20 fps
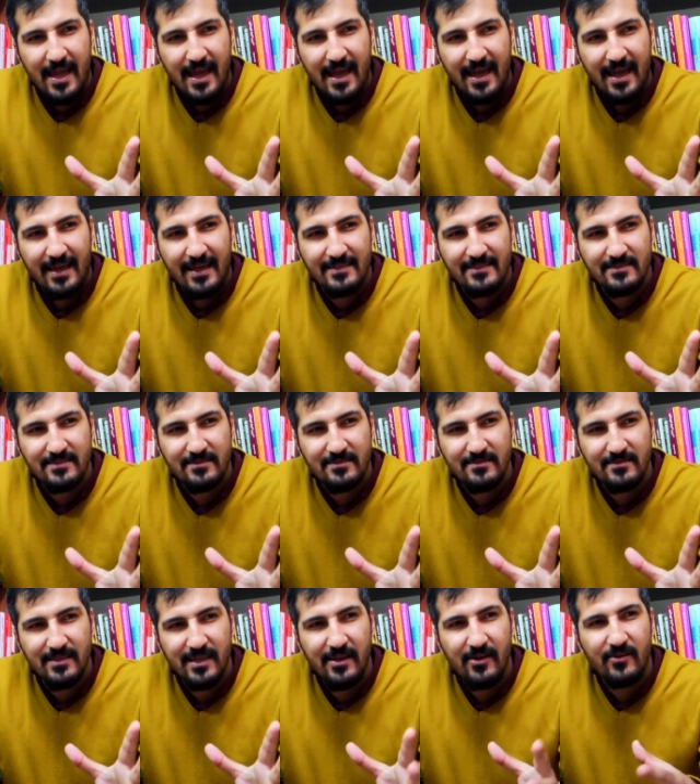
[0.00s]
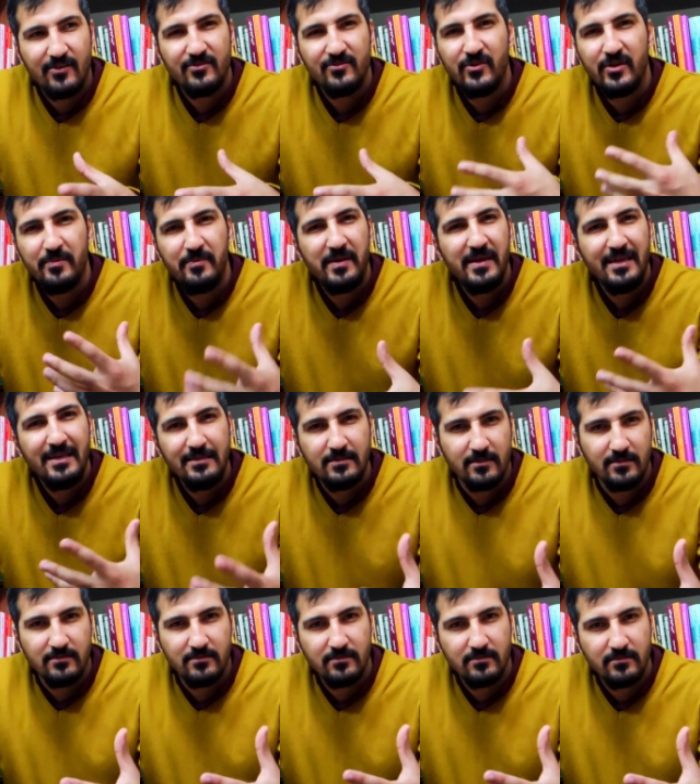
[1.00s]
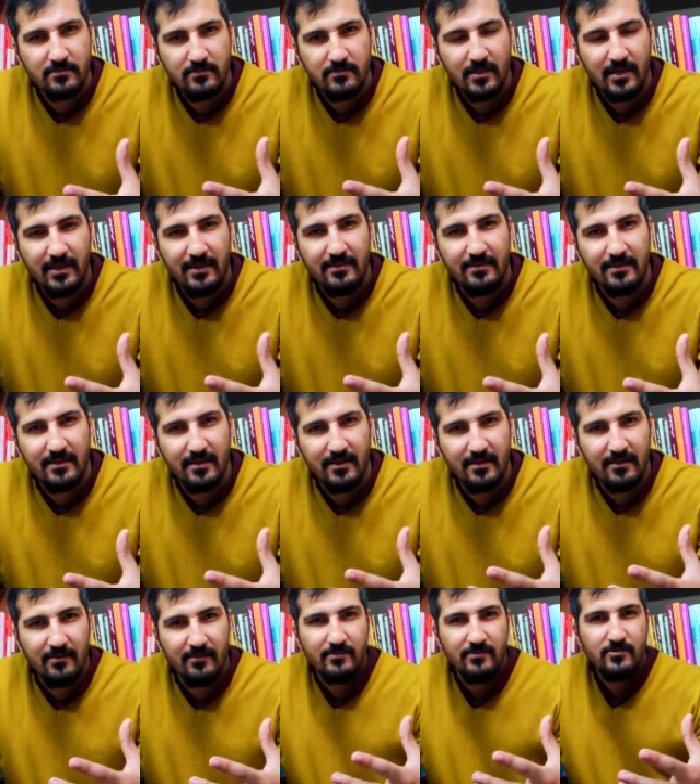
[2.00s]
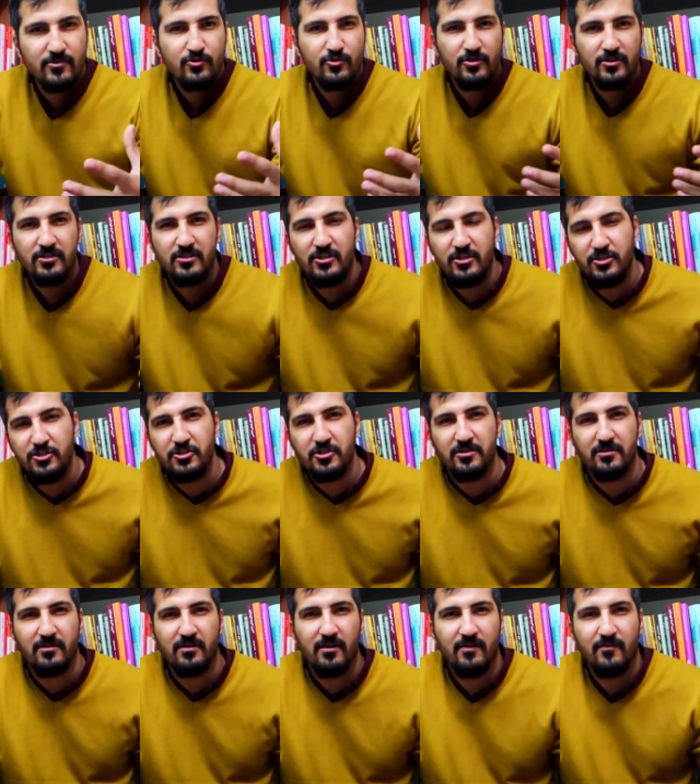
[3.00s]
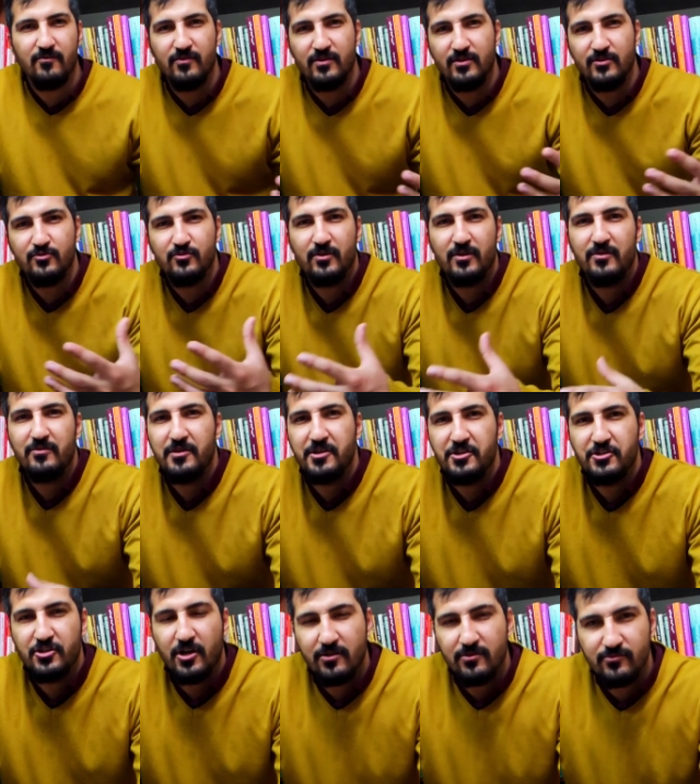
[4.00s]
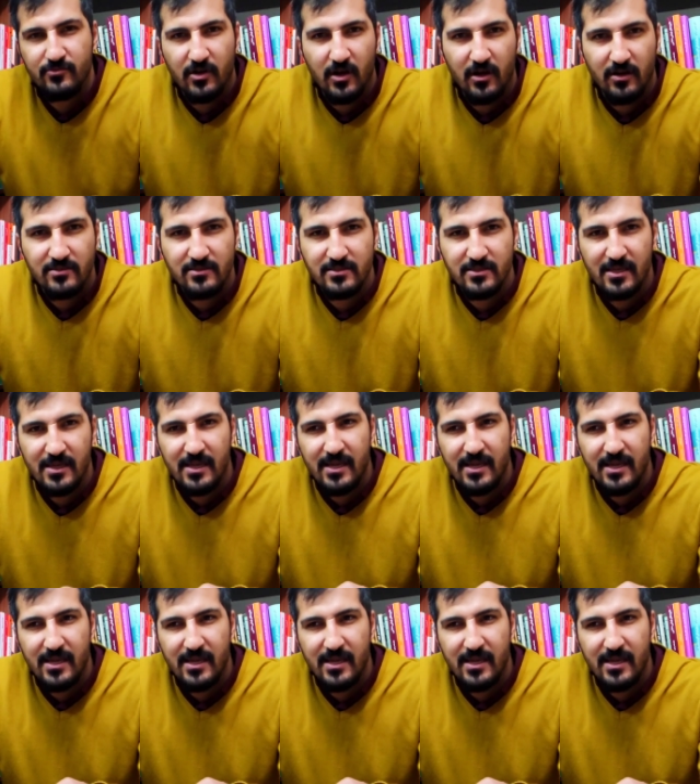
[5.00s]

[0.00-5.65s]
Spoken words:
and they are repeated in the tradition of literary genres